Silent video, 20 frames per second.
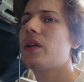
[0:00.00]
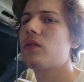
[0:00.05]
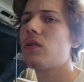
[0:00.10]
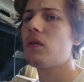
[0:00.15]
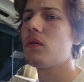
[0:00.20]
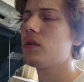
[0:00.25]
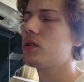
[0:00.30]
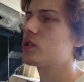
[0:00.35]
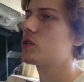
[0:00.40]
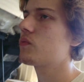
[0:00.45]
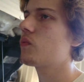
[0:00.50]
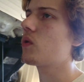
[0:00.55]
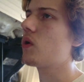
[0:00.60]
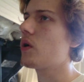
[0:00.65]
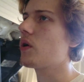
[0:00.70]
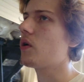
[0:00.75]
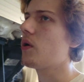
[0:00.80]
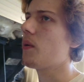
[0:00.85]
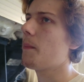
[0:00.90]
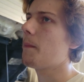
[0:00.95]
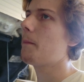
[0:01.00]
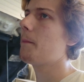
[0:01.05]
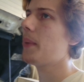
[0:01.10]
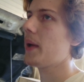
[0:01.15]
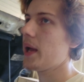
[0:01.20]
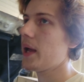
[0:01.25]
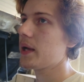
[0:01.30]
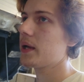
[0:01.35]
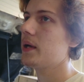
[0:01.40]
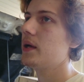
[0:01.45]
is what I got
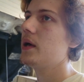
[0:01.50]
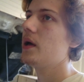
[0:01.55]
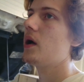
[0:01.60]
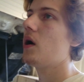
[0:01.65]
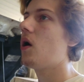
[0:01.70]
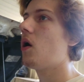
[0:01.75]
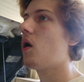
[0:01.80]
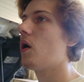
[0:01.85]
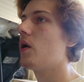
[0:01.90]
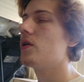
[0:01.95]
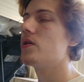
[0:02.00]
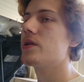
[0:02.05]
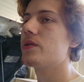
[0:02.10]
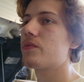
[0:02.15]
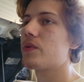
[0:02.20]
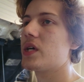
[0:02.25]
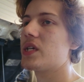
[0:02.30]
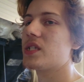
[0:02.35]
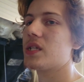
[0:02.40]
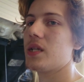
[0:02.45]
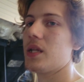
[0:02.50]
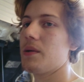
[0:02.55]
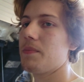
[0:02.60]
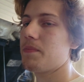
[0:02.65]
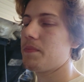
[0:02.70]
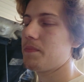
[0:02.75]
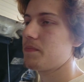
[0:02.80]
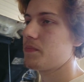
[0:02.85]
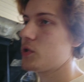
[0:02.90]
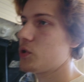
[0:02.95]
back. I only recently
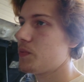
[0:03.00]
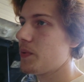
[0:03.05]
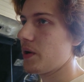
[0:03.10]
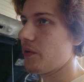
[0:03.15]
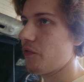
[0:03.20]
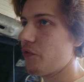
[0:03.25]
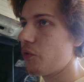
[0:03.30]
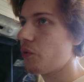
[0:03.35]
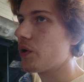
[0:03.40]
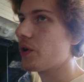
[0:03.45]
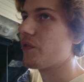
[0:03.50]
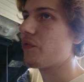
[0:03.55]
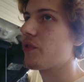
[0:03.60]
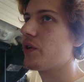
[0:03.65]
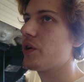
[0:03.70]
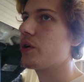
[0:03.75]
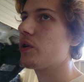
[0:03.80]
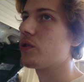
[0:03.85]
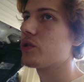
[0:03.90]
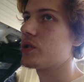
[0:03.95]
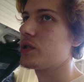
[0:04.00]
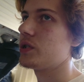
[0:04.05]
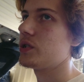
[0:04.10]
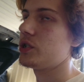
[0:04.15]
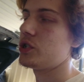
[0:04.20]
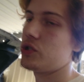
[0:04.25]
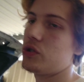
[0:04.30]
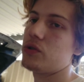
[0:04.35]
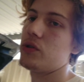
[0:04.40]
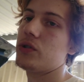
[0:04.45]
spent $43 on
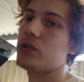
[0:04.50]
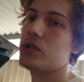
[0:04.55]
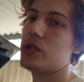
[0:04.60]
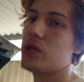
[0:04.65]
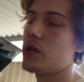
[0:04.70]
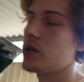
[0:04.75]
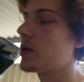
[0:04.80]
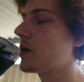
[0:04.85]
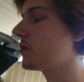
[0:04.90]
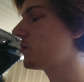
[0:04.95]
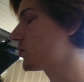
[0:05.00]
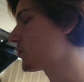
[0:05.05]
insurance, so that was